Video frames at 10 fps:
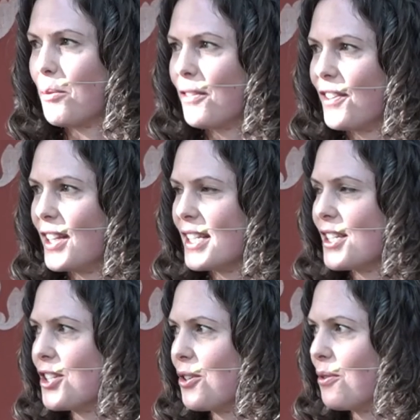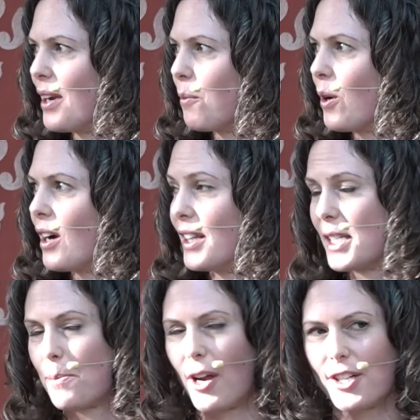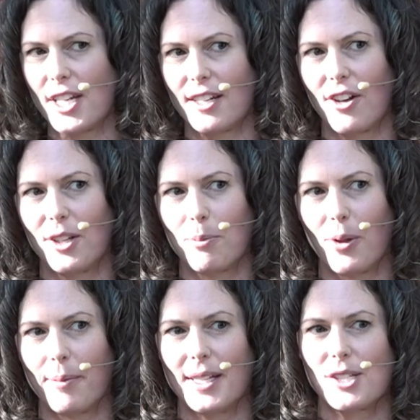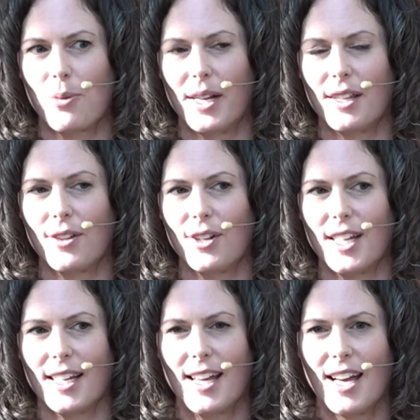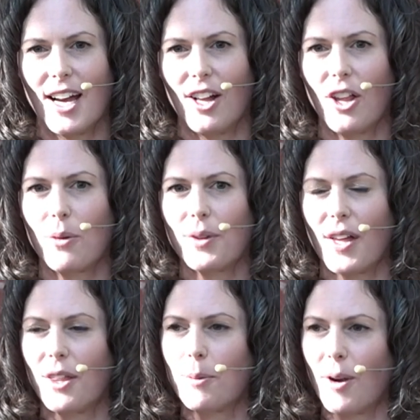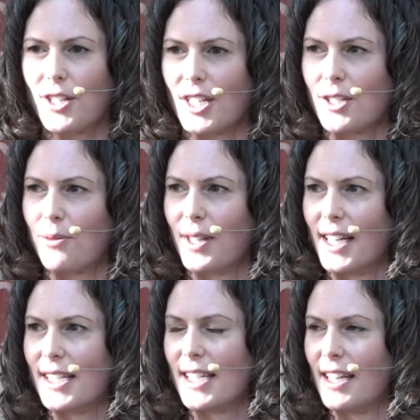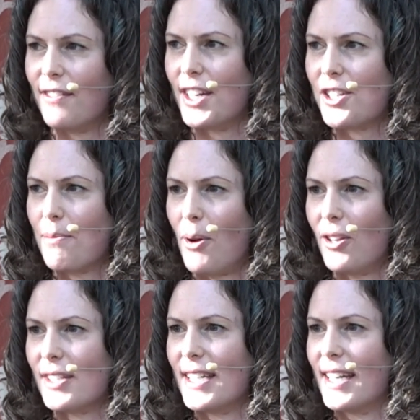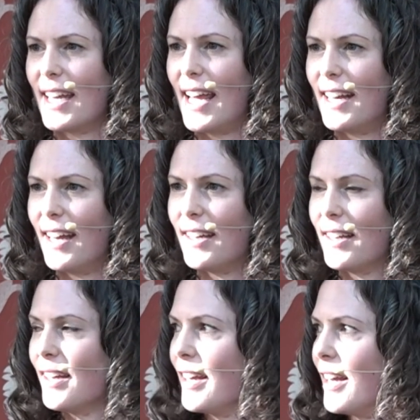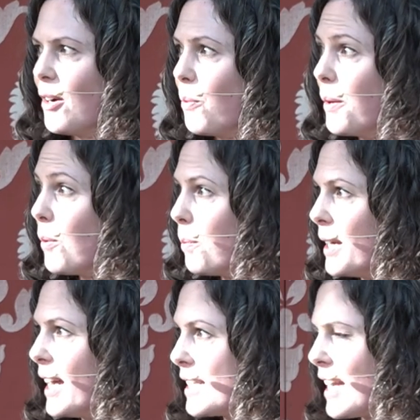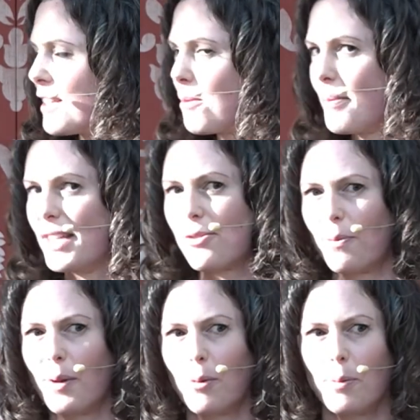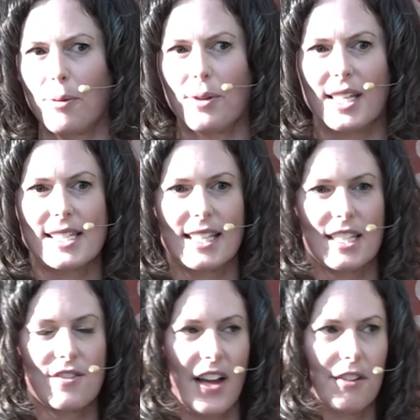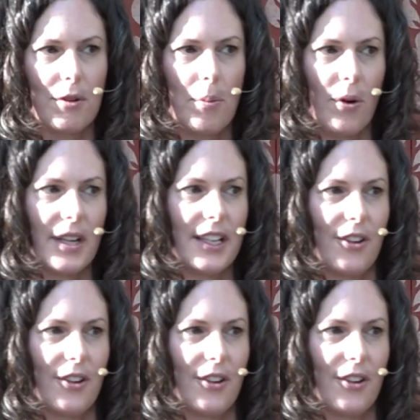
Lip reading: the Brookfield Institute and work on this project called Employment in 2030, along with other projects related to innovation policy in Canada. We will be, as Yasmin mentioned, we will be releasing this final report in